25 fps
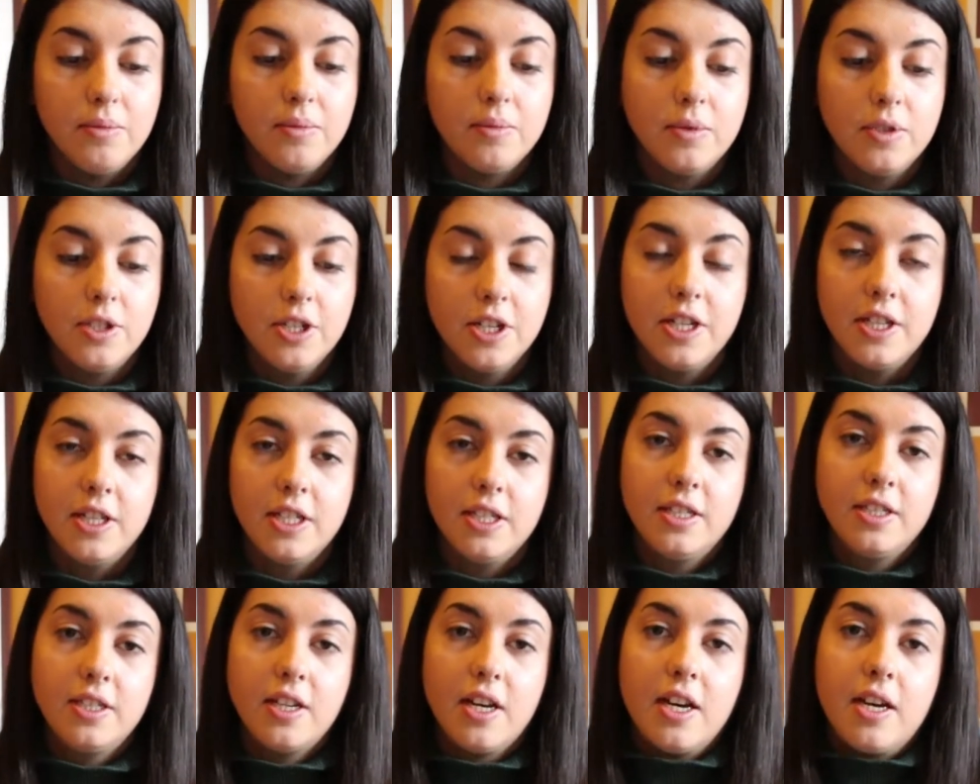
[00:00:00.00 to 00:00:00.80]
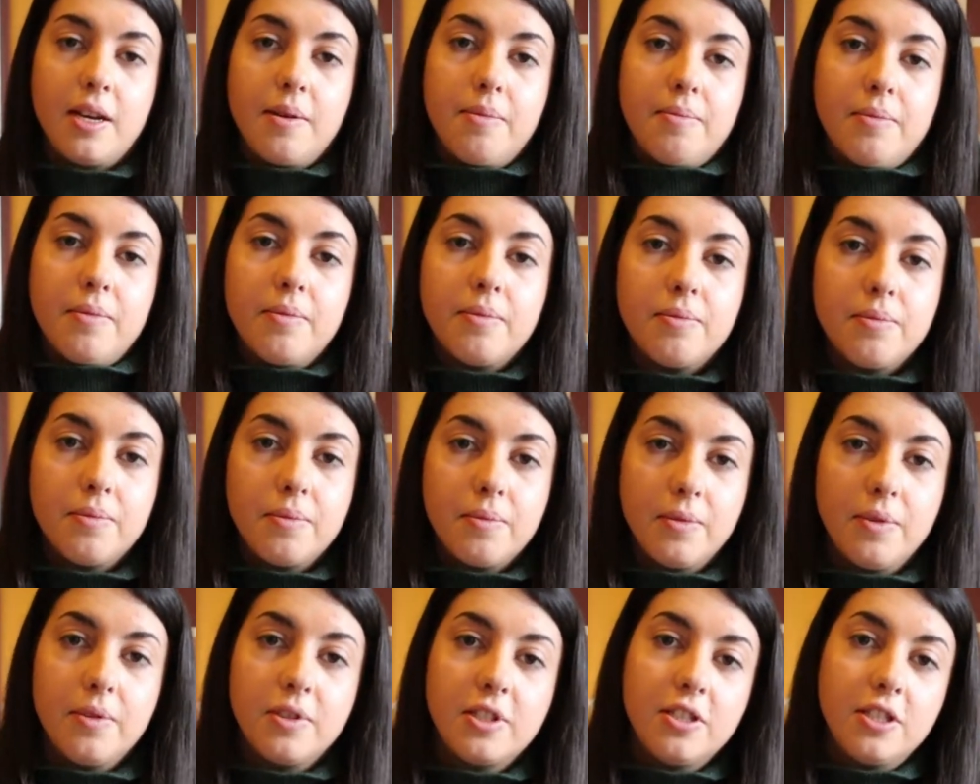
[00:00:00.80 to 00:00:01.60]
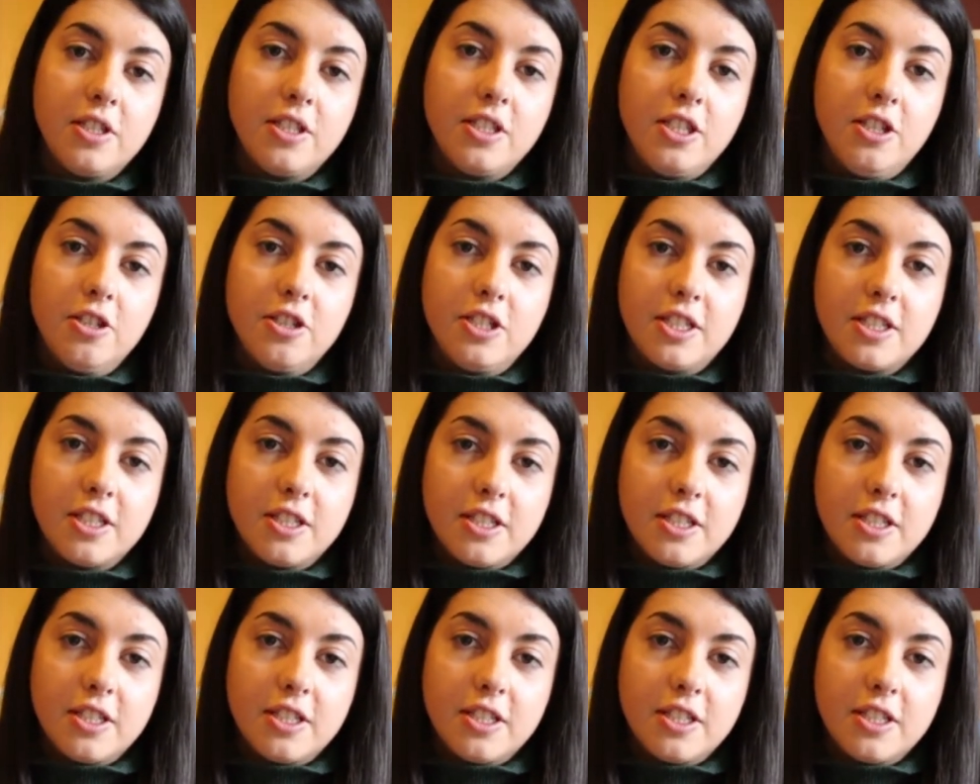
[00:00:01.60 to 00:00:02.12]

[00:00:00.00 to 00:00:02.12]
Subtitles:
During this time, your